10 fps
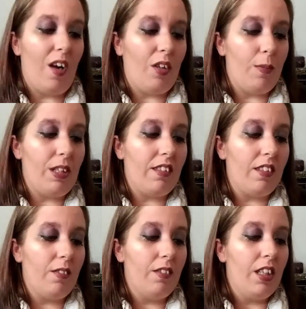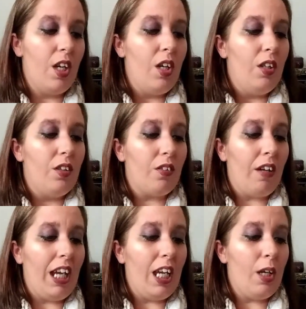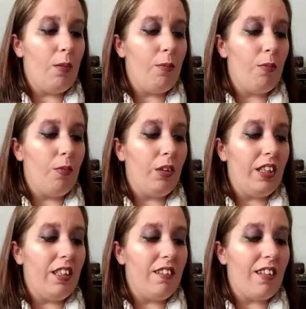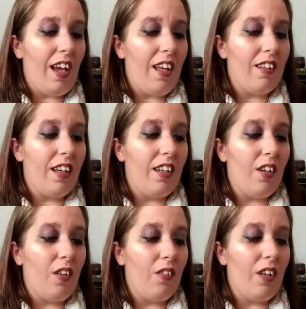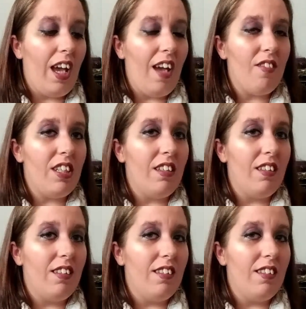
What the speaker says: alchemist. So I am really sad that I don't have it.